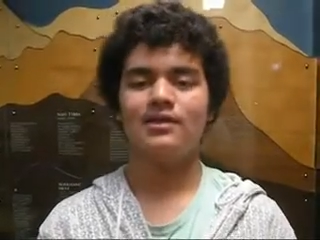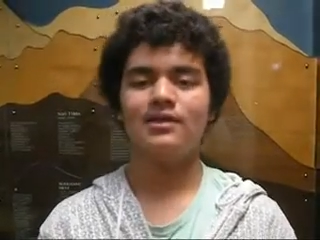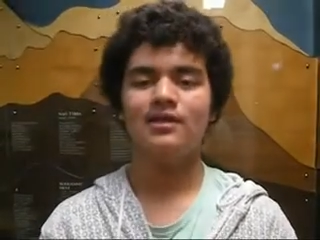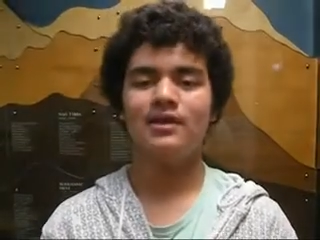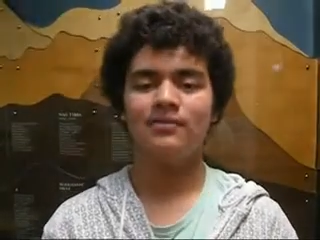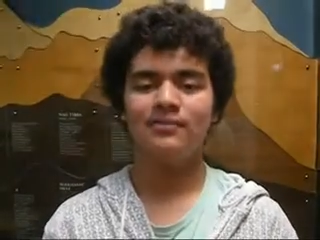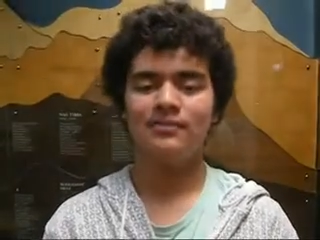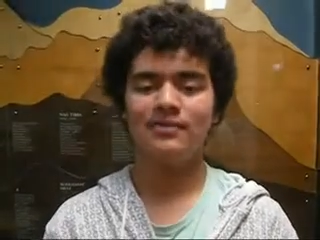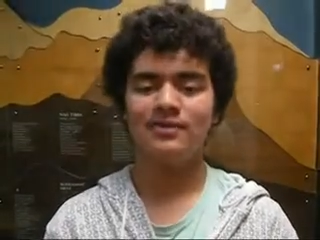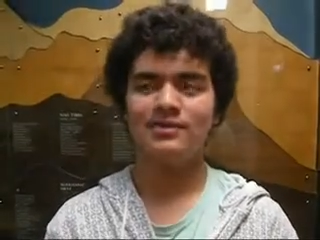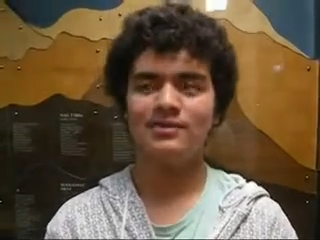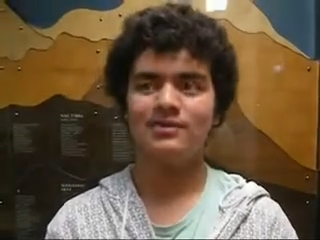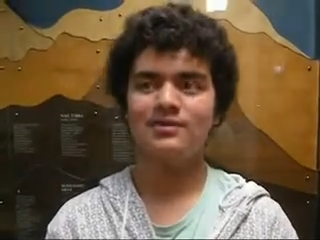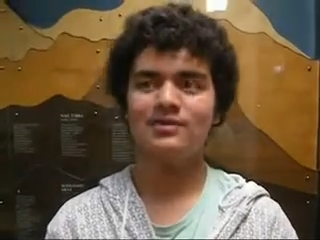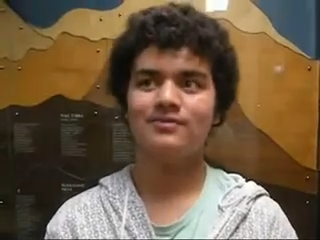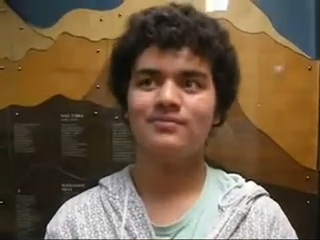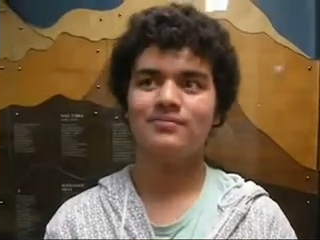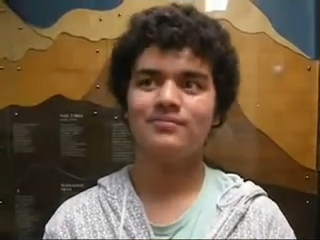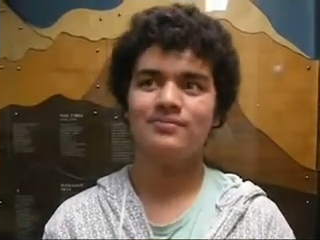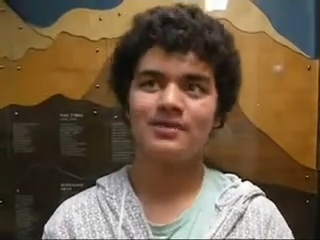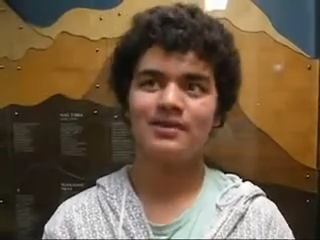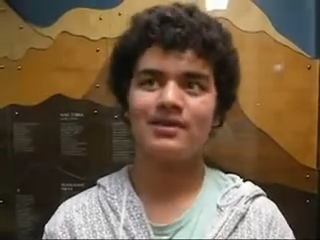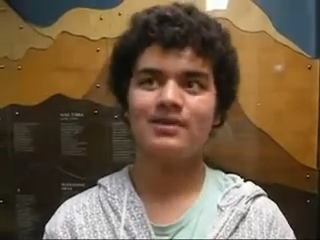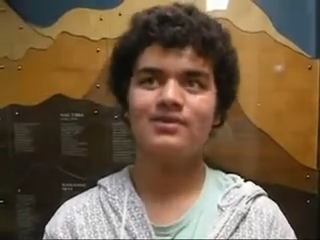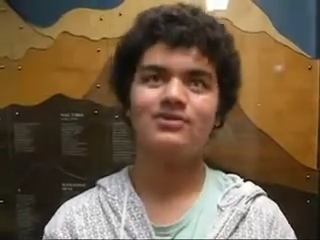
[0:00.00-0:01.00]
that means
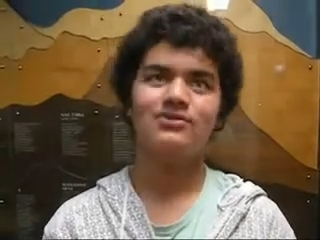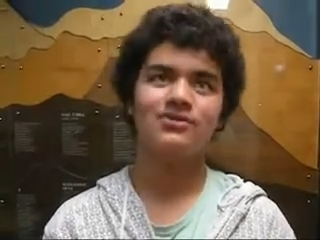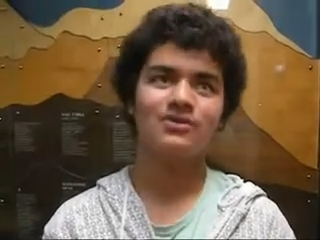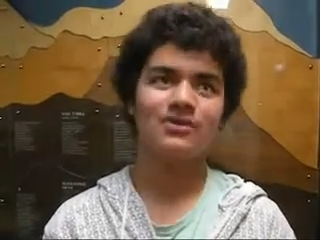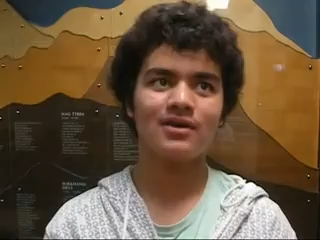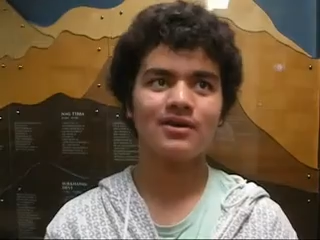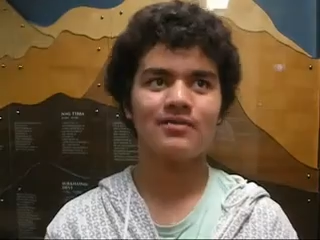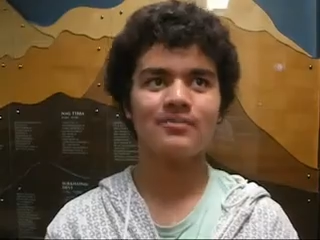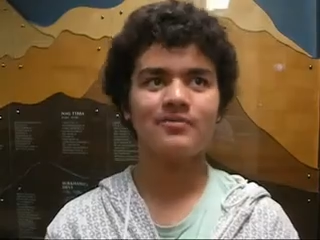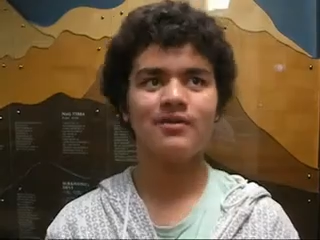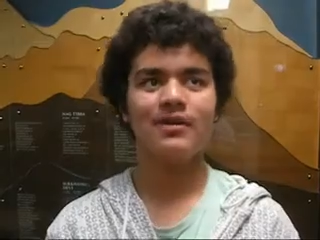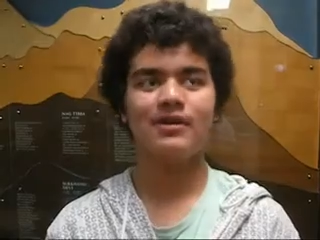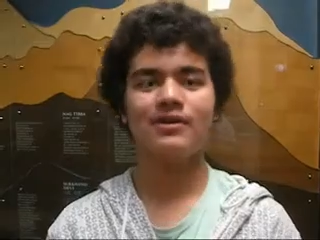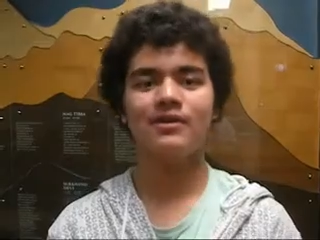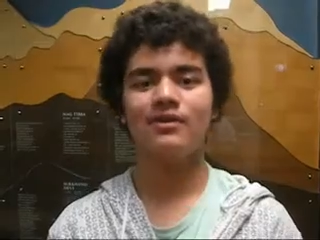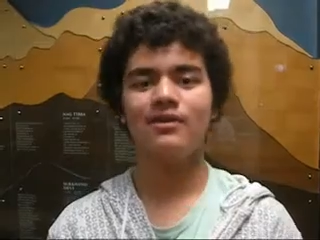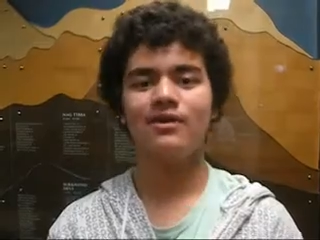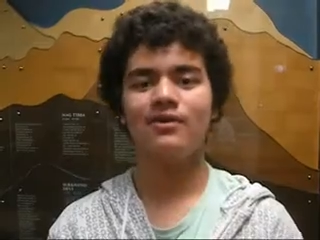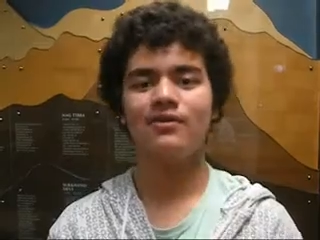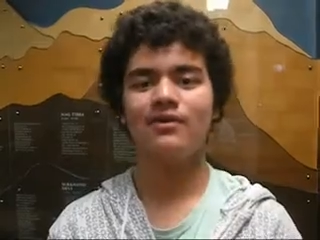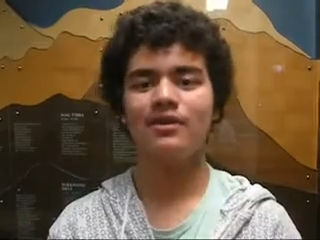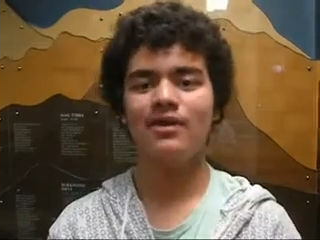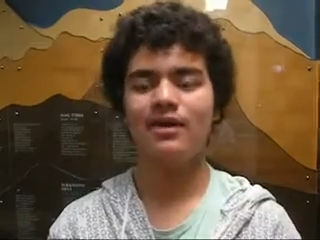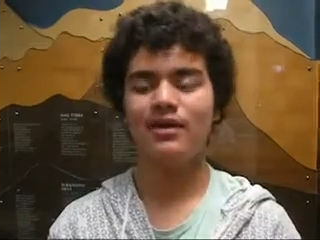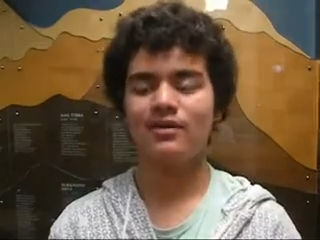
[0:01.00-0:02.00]
me and Sukham right
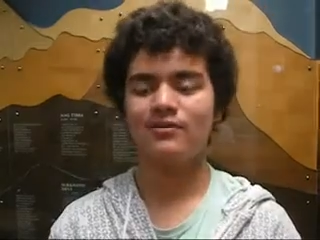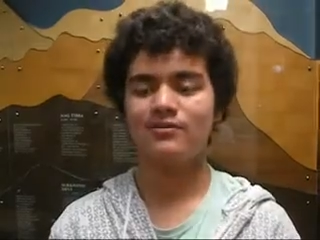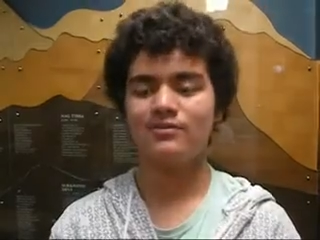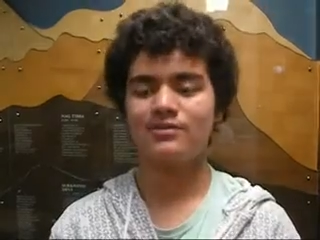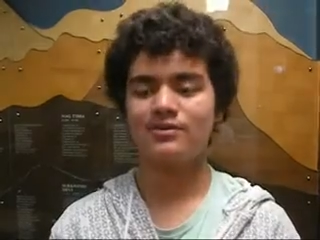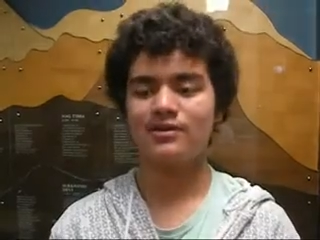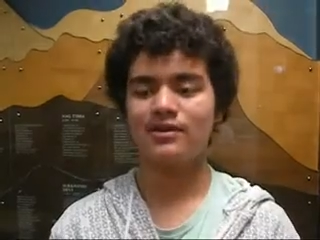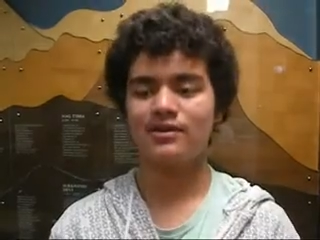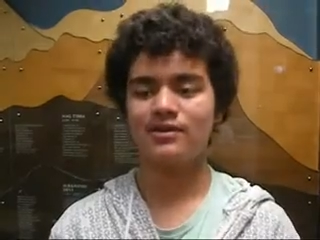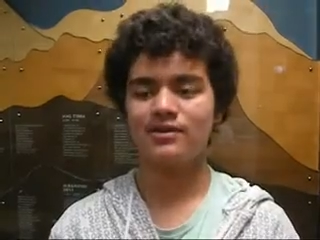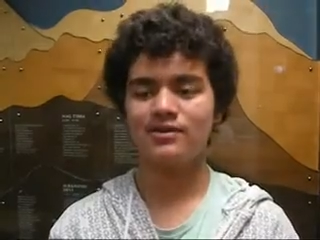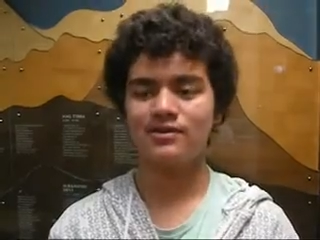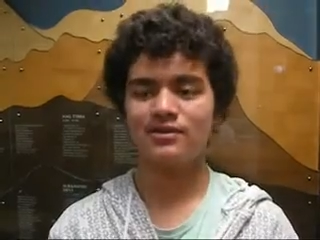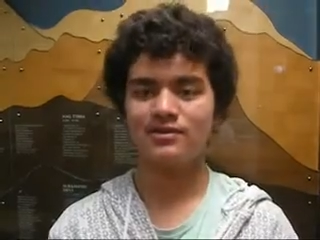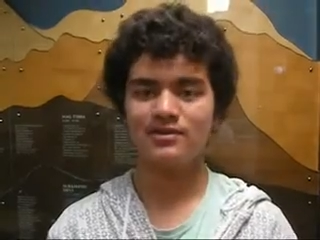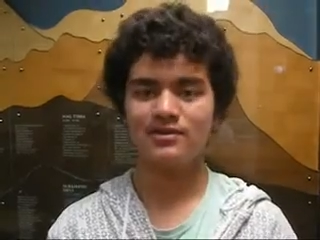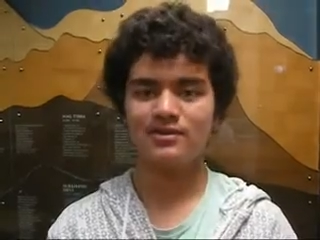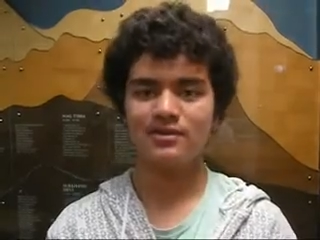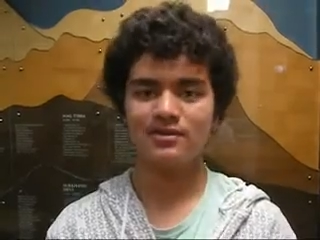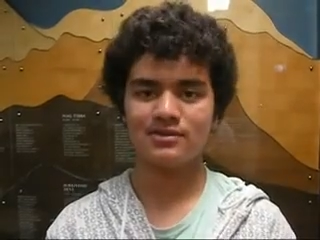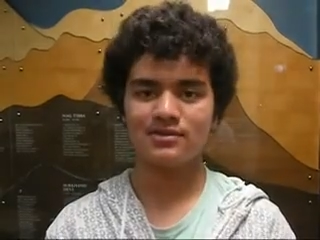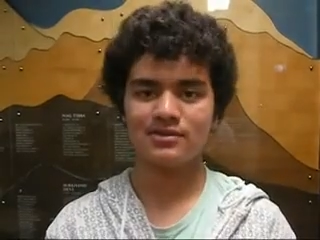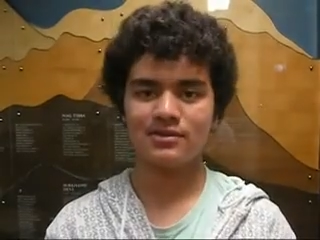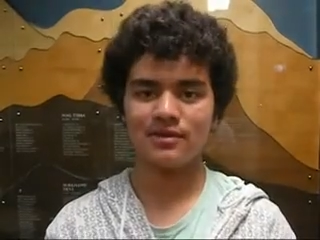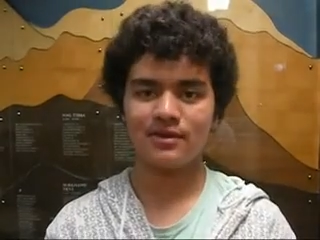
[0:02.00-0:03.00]
now, have started this
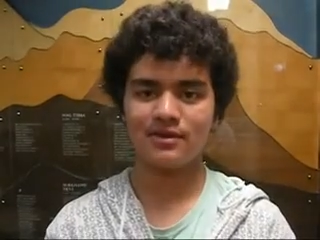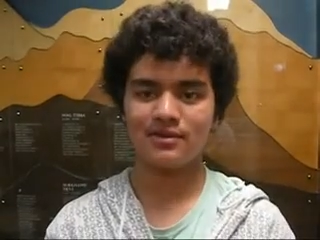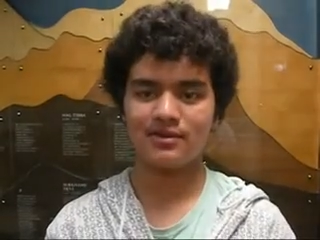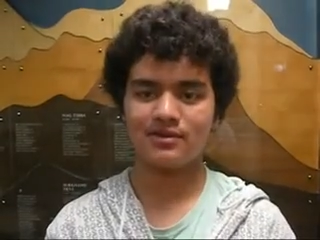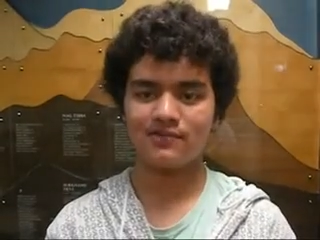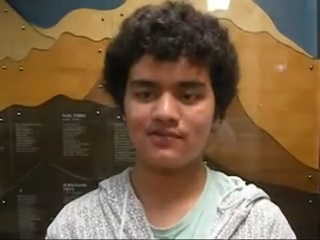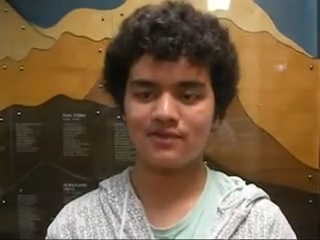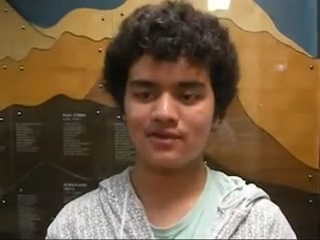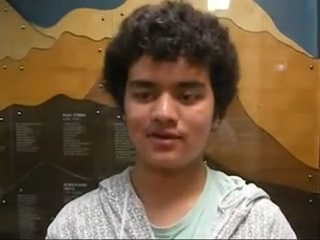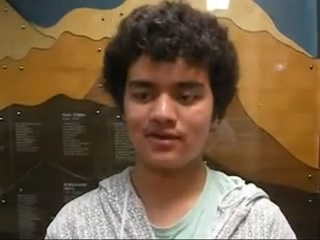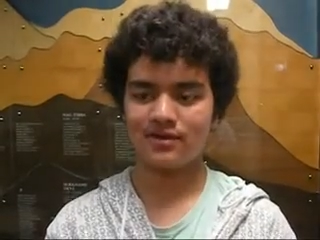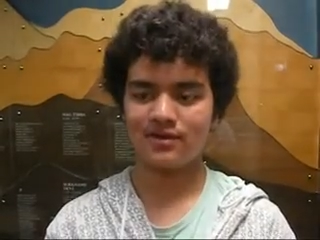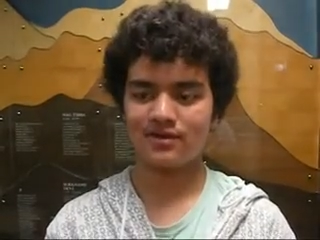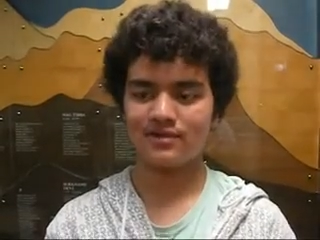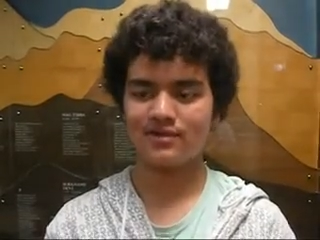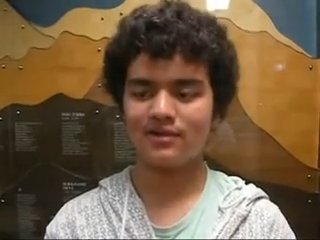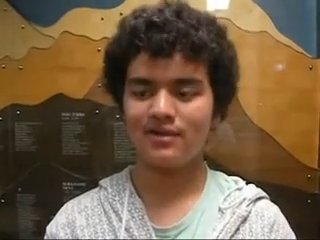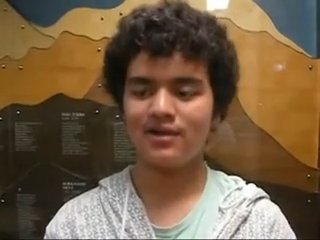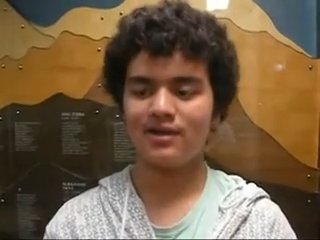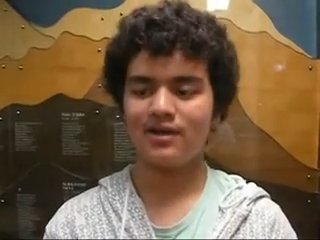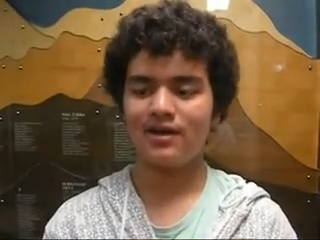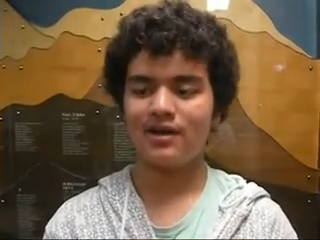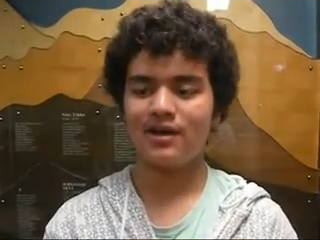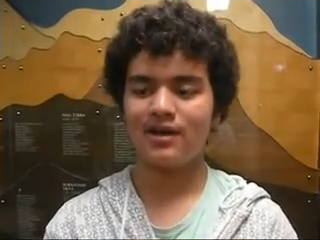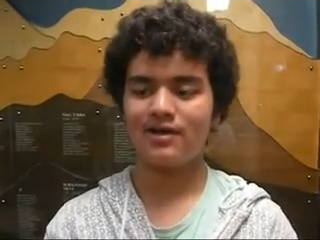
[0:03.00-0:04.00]
initiative called
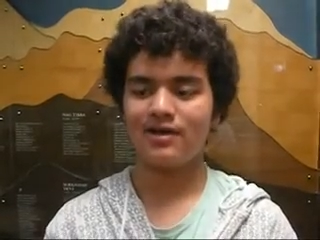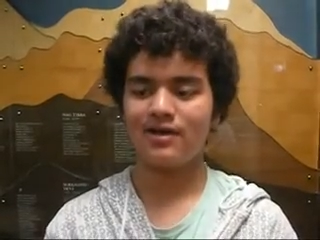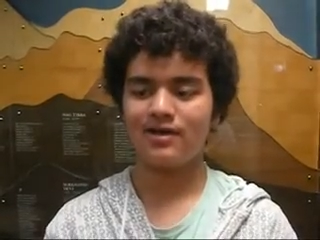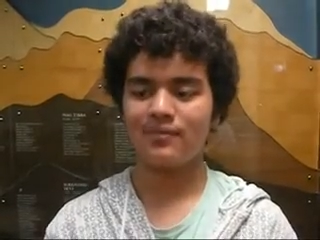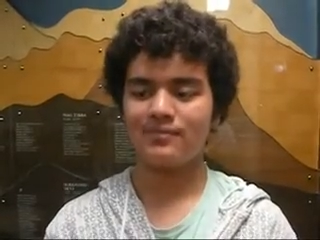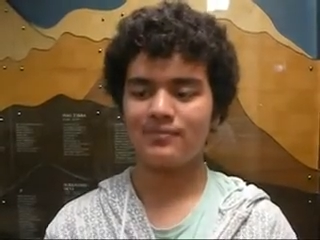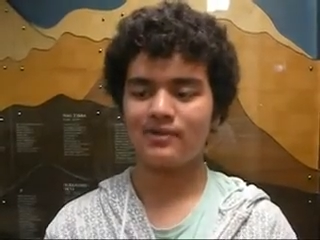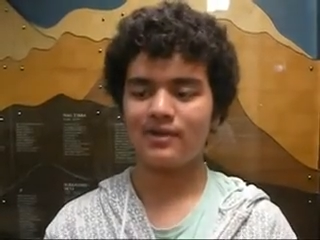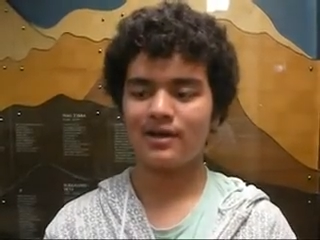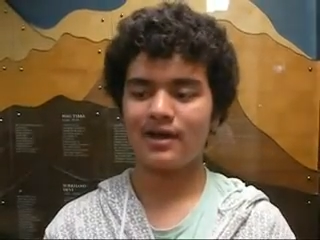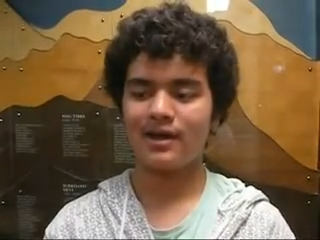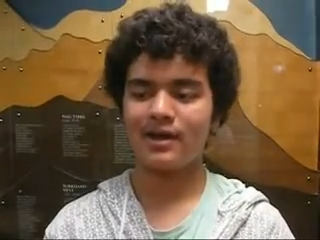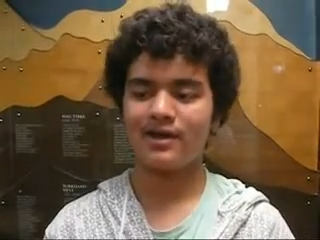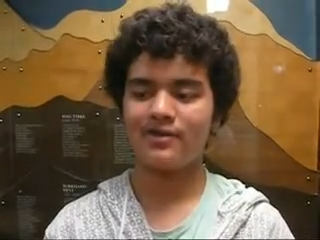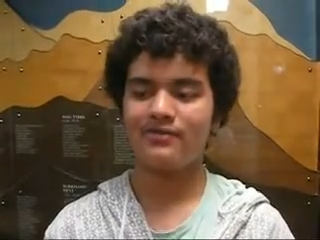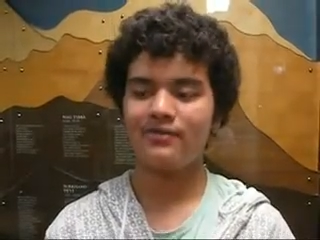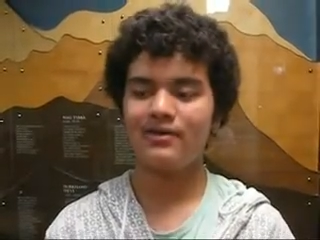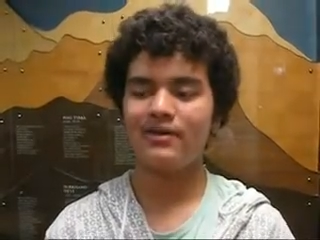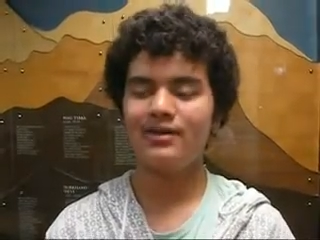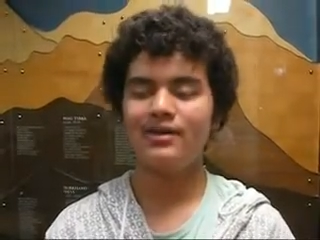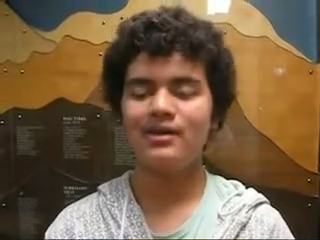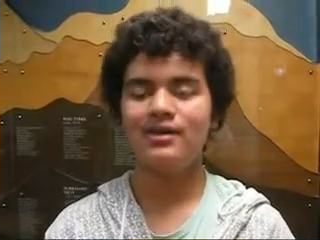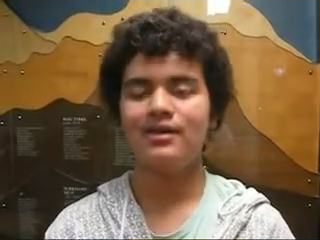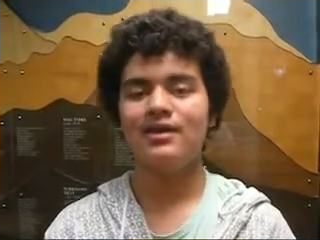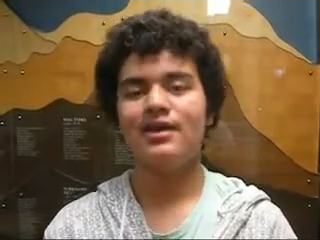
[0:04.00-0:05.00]
Adopt a
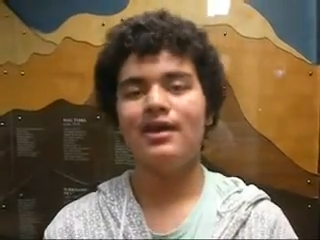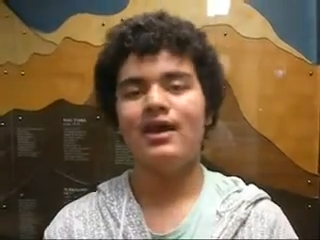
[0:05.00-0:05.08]
Highway.